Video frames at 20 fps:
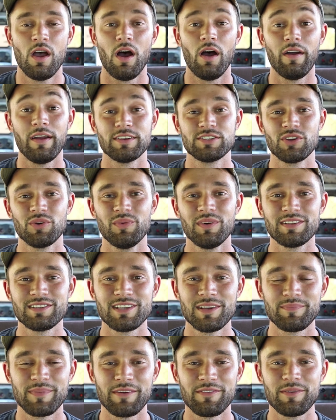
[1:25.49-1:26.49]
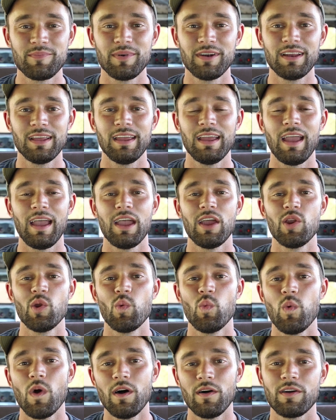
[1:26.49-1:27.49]
All right, so what's up everybody
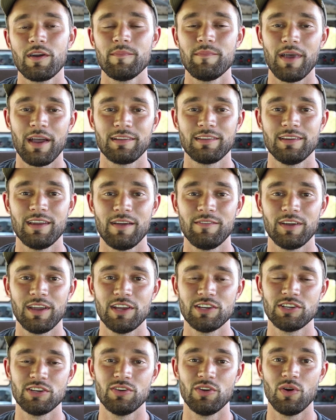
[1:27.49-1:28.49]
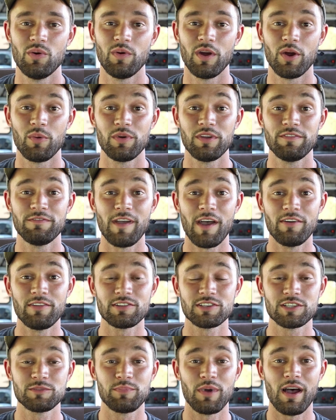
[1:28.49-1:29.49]
and welcome back to Navigation Nowhere. We
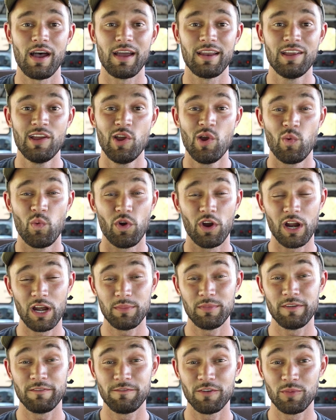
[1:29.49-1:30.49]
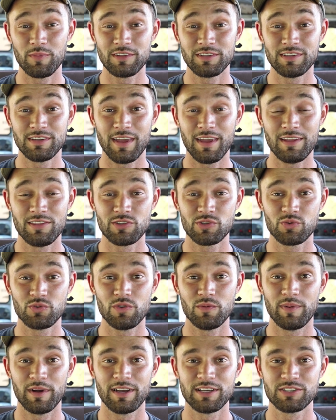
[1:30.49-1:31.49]
found a spot. We're gonna be filming today in the
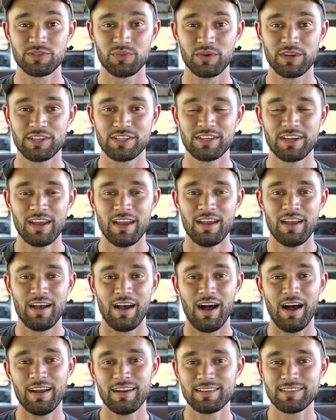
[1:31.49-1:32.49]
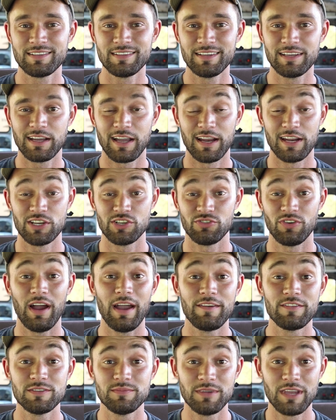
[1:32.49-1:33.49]
school bus, which honestly kind of
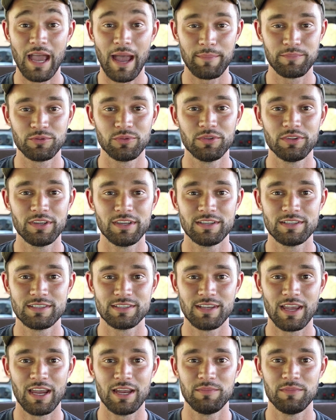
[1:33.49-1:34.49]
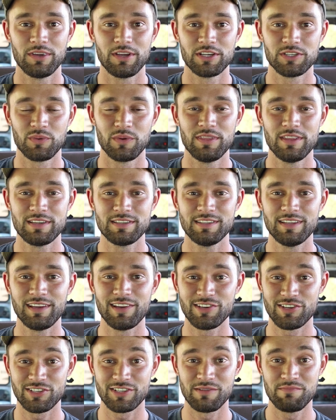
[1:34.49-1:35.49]
drives me absolutely insane because when this thing
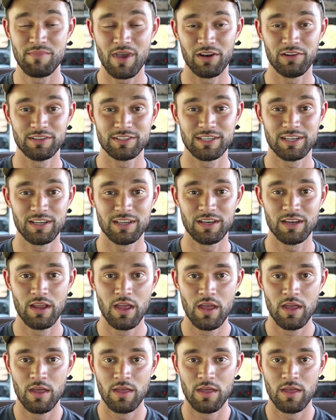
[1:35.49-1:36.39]
is just a metal tin,